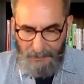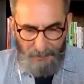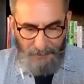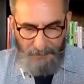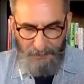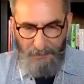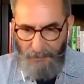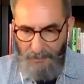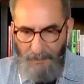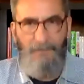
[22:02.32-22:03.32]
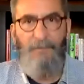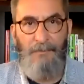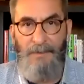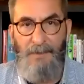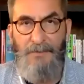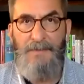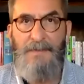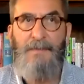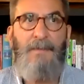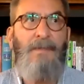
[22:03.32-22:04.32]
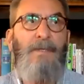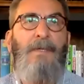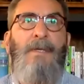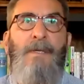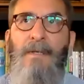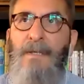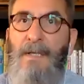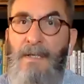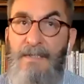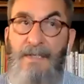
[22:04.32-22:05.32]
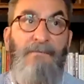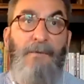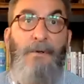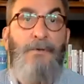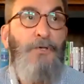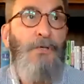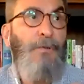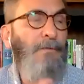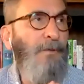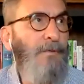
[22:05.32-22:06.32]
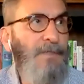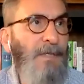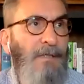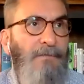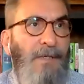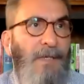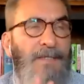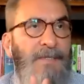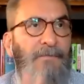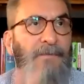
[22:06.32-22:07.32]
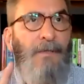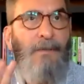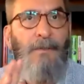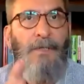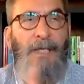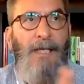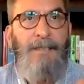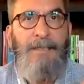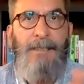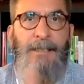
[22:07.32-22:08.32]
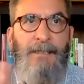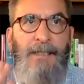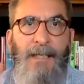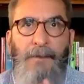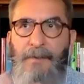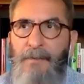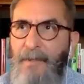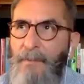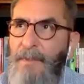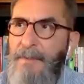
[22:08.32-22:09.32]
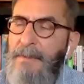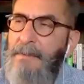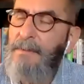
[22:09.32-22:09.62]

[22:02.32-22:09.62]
That you don't have to be religious. It is a virtue if you study philosophy or look at uh, character development.